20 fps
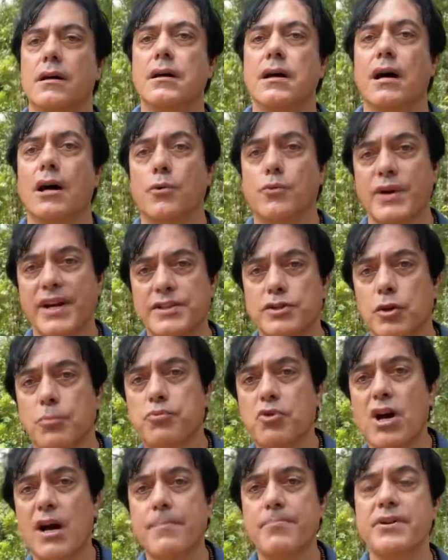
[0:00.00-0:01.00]
A rental
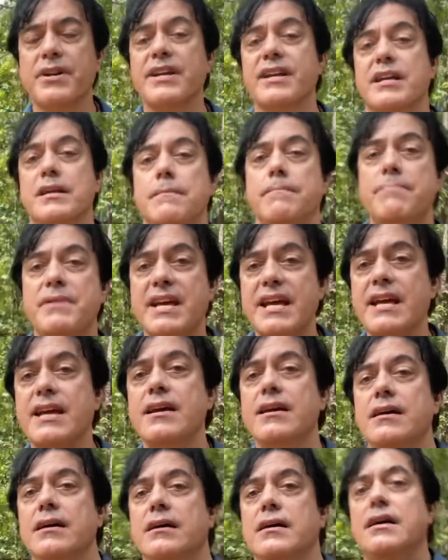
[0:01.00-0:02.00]
property can be
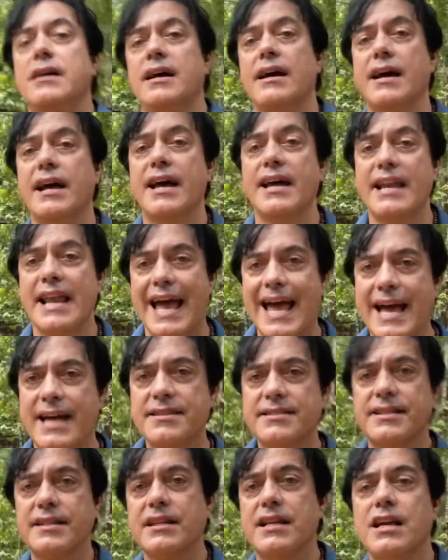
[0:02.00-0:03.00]
an
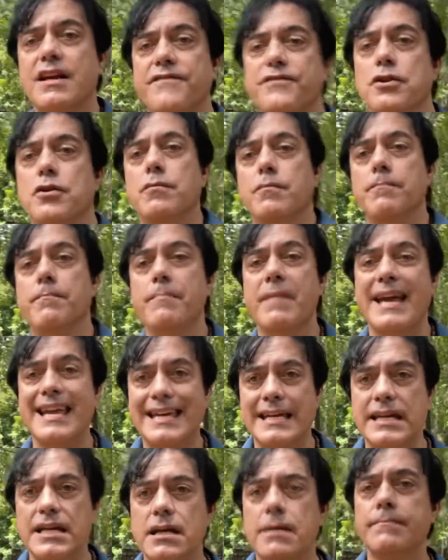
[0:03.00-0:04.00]
asset if you're
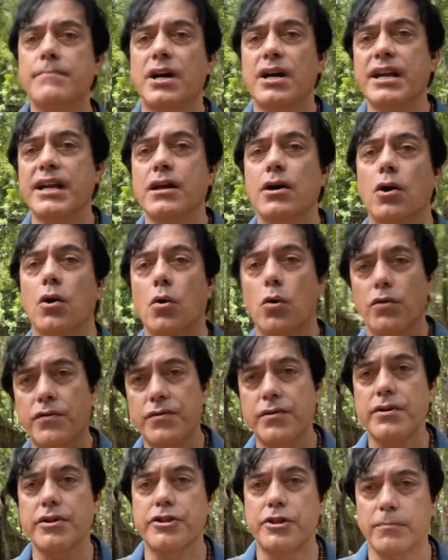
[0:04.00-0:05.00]
making money
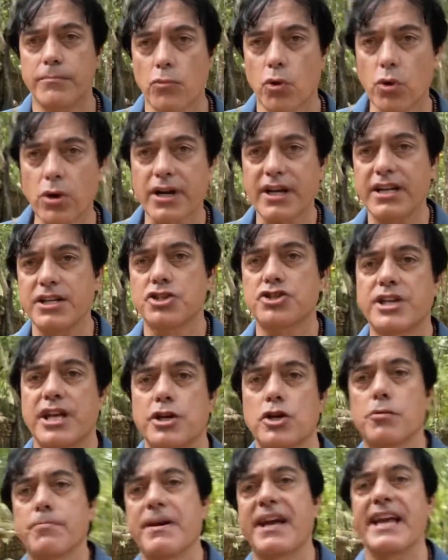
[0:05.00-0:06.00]
over the mortgage that
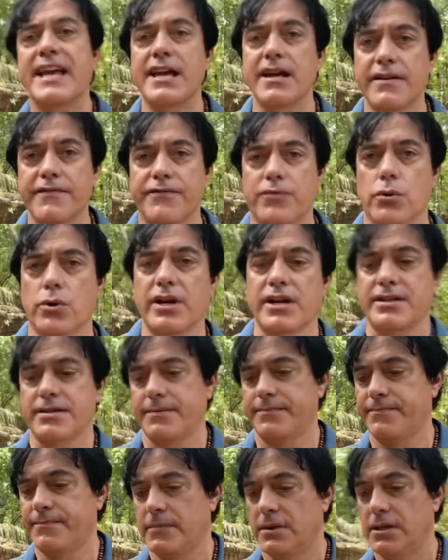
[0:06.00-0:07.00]
you're paying for it.
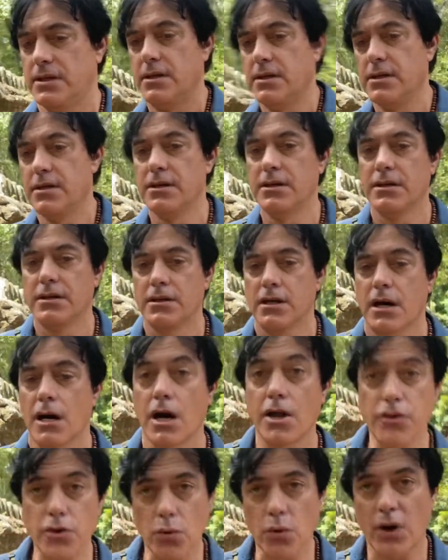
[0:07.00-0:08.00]

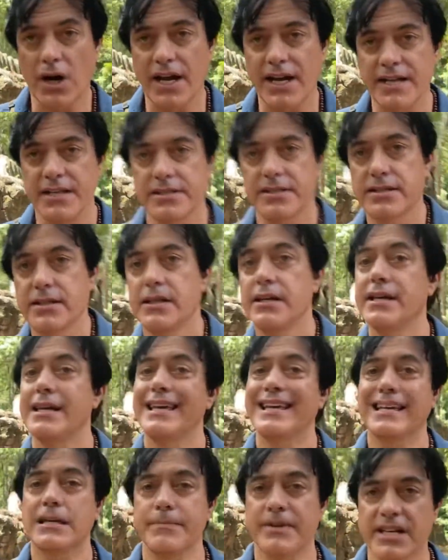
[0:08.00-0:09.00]
Otherwise,
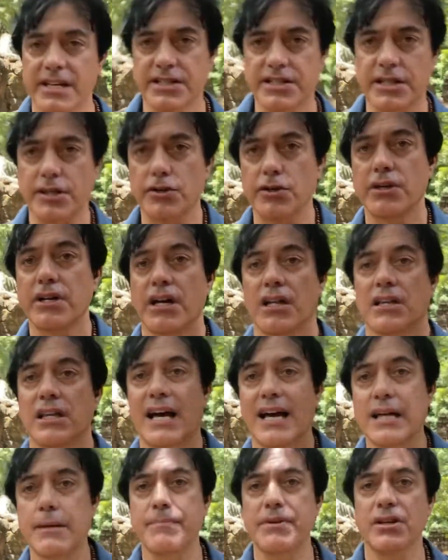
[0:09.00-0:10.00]
it can be considered a
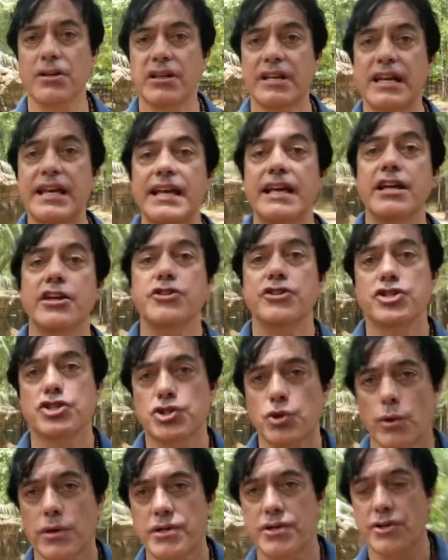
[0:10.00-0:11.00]
liability in the
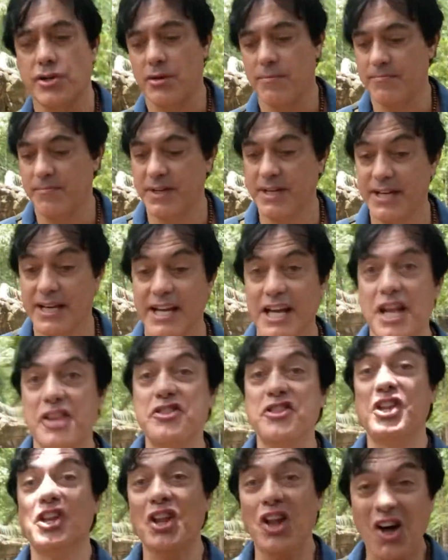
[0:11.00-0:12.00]
short term. In
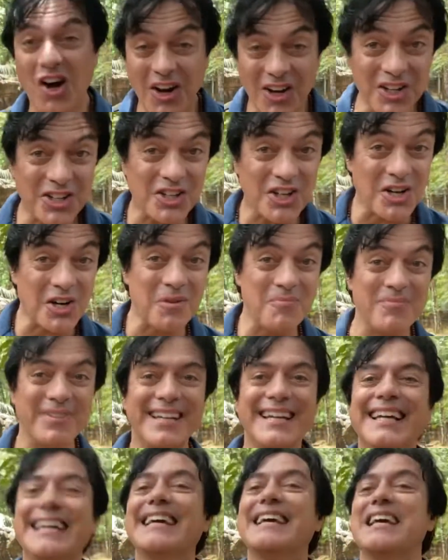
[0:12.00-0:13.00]
the long term,
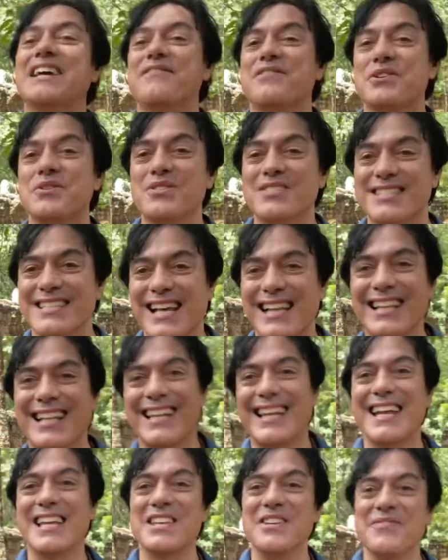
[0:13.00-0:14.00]
if you sell it
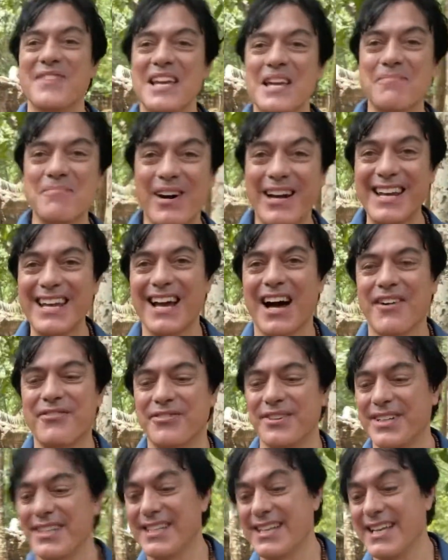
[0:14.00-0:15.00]
and you make money off it,